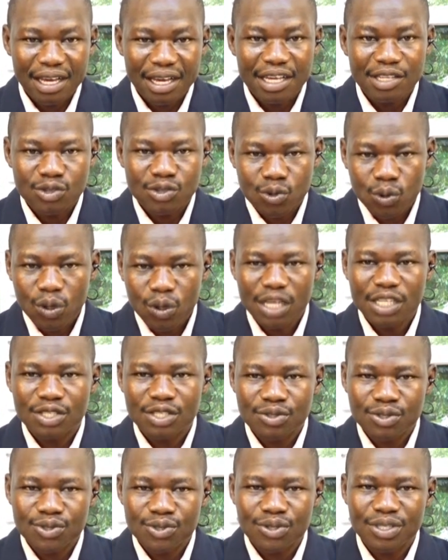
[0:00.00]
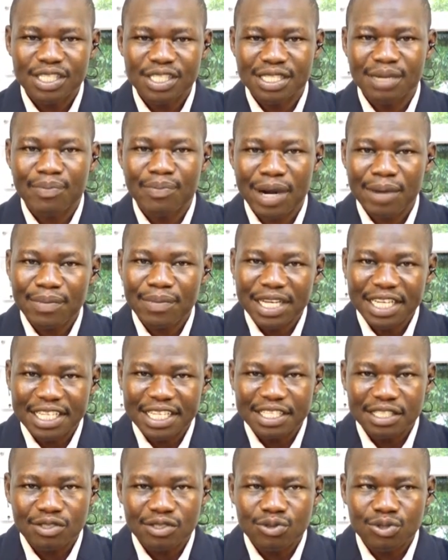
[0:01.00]
A school institution is a
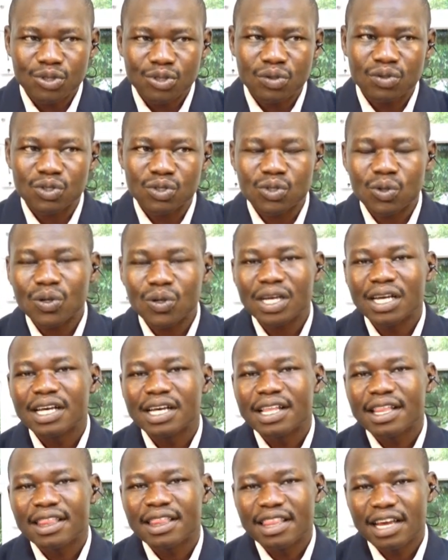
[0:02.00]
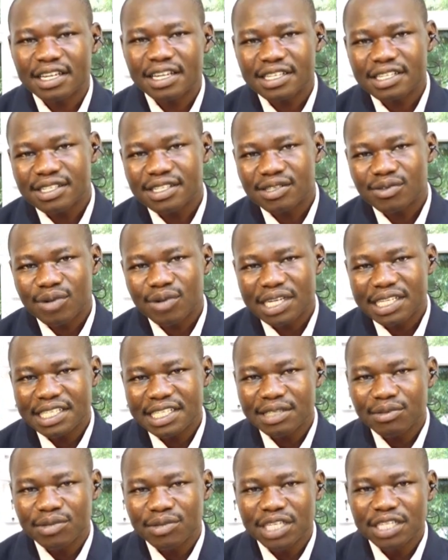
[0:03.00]
public institution, so that is one
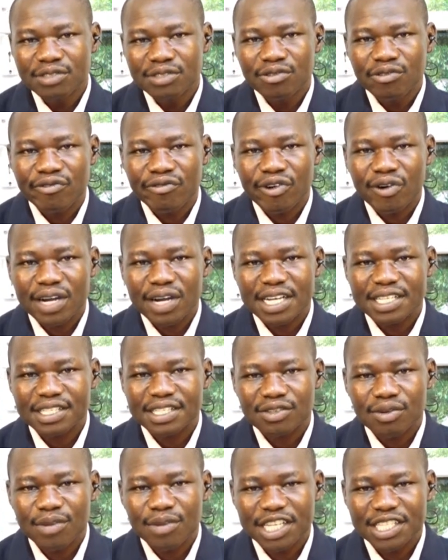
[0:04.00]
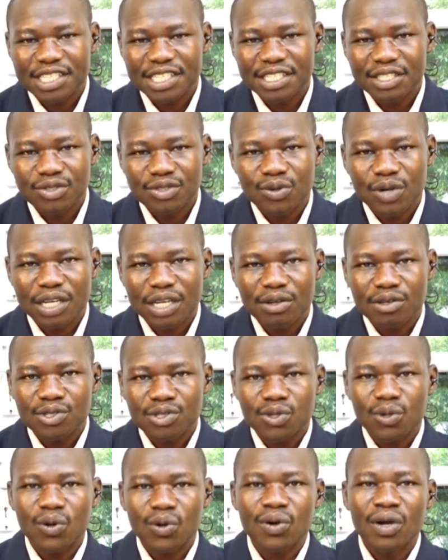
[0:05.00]
thing we need to focus so much into, and
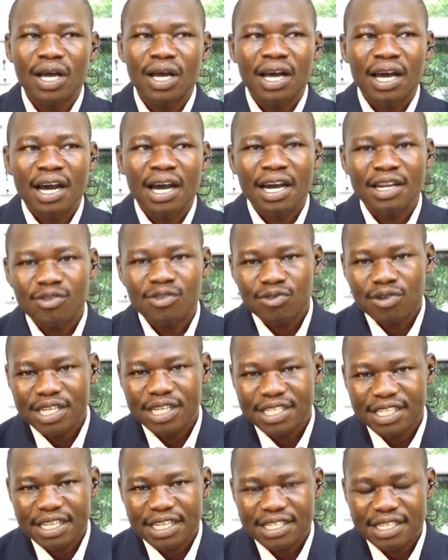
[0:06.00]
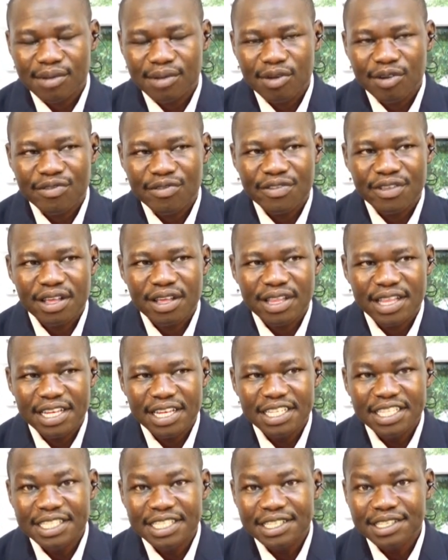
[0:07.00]
also address some of the
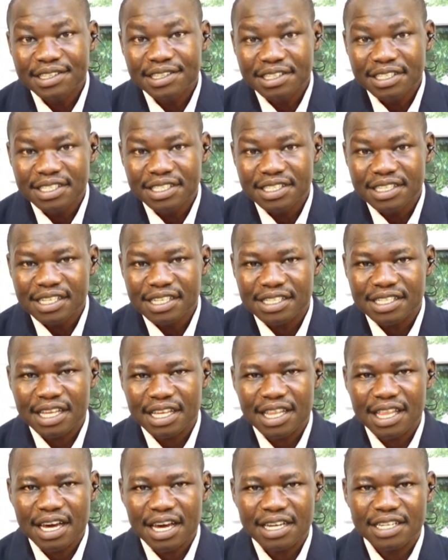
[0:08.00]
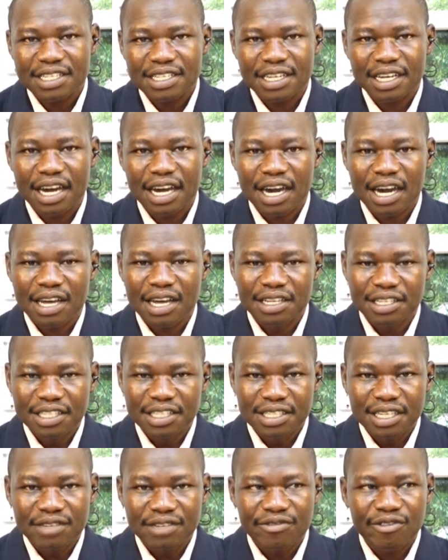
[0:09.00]
nitty-gritties that are
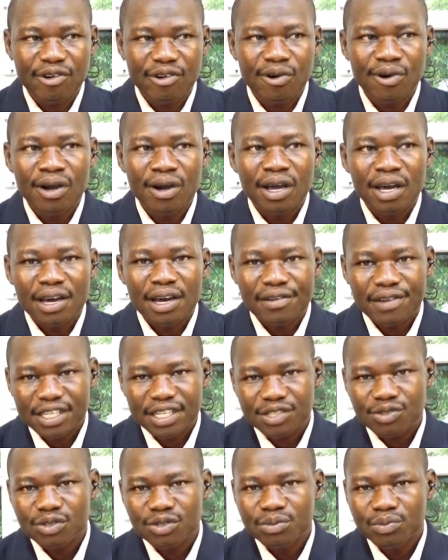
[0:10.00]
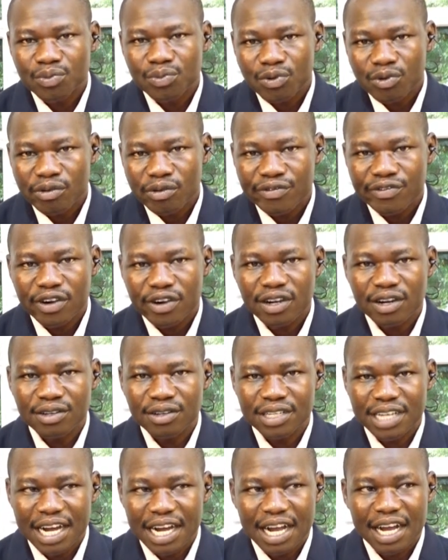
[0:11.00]
needed for us to improve
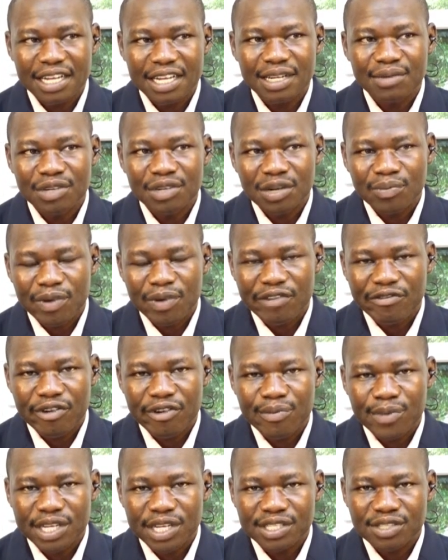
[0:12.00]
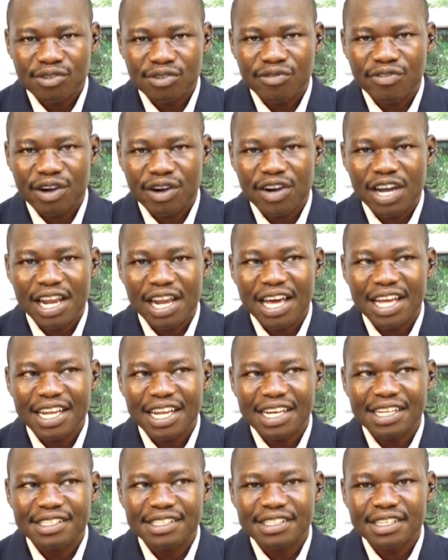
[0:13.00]
the academic performance of our
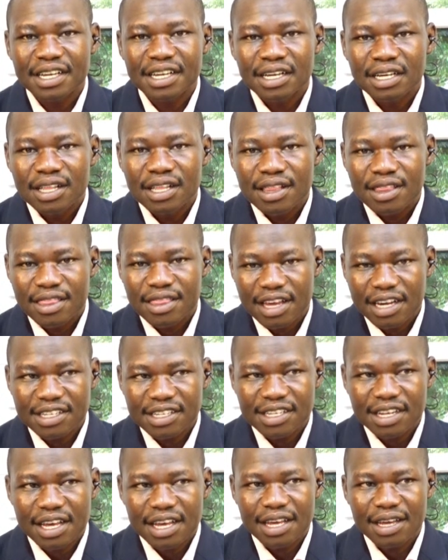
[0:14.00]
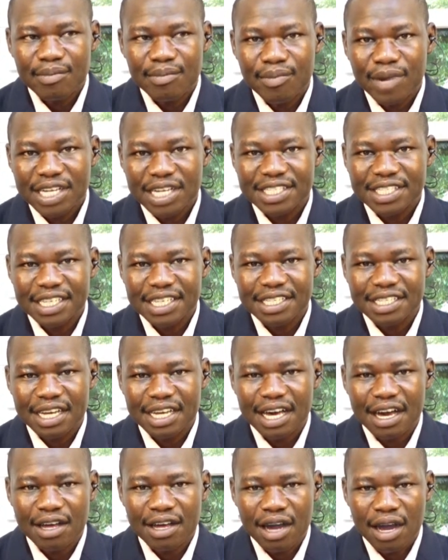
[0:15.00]
learners. That marks it
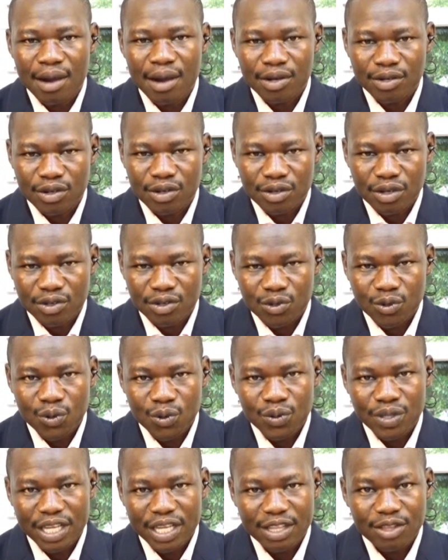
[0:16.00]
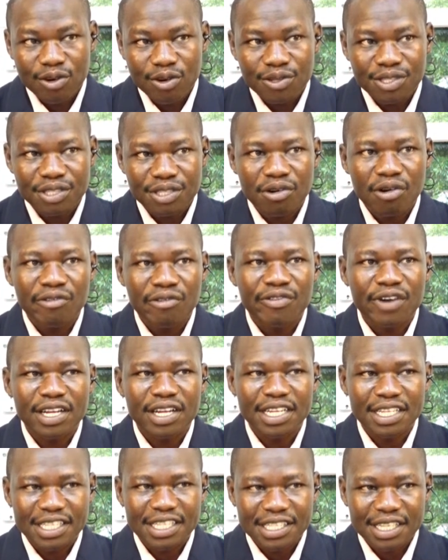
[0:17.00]
to the dot of
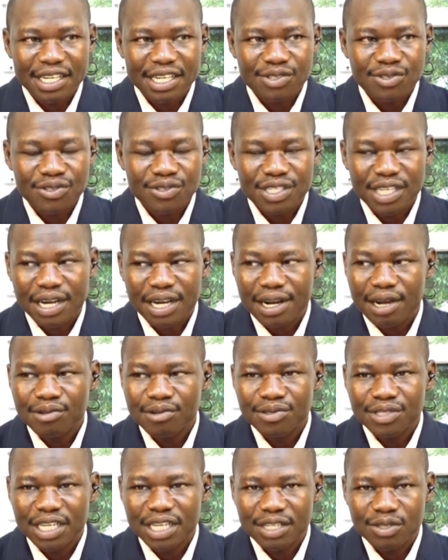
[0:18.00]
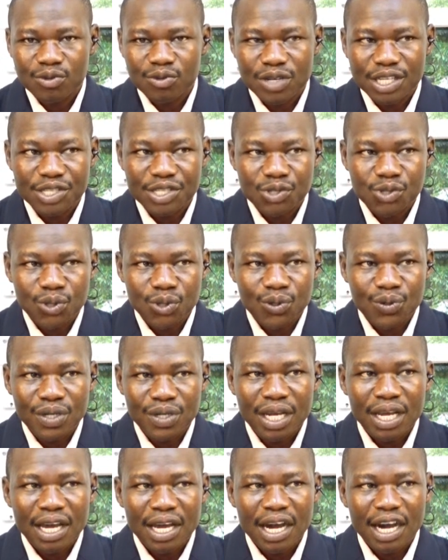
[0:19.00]
the discussions around
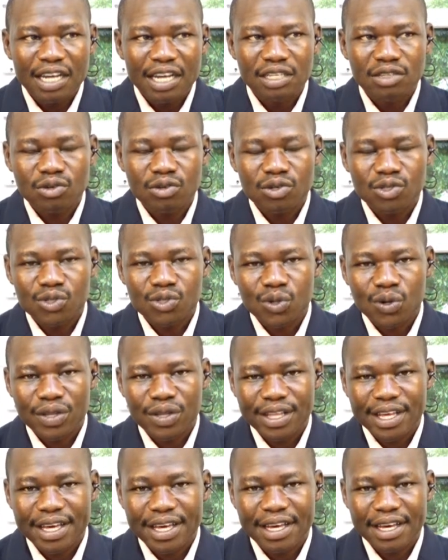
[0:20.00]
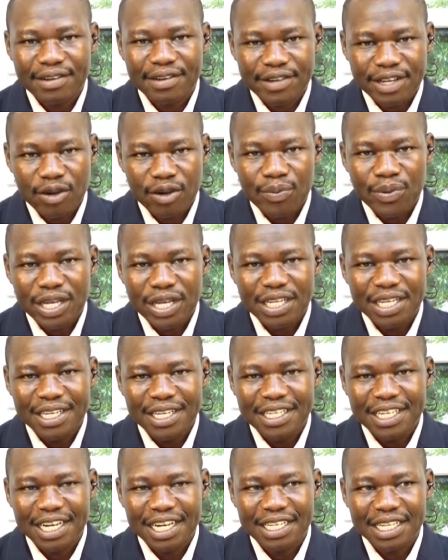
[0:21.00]
education and also the
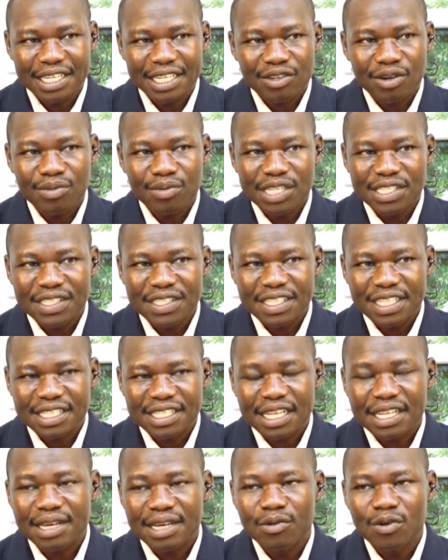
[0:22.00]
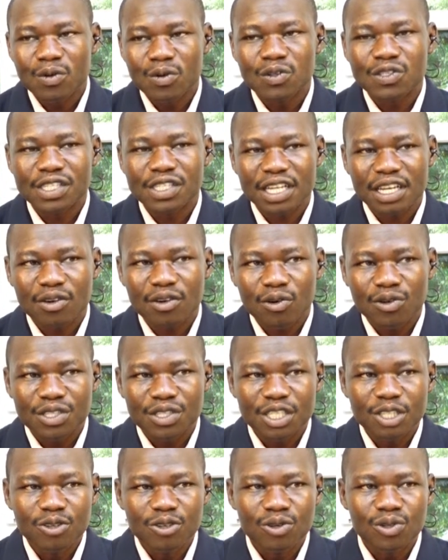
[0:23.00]
reopening that commenced yesterday. We will still
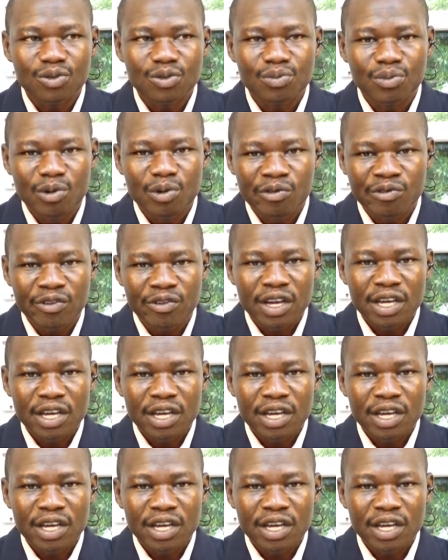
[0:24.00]
continue to move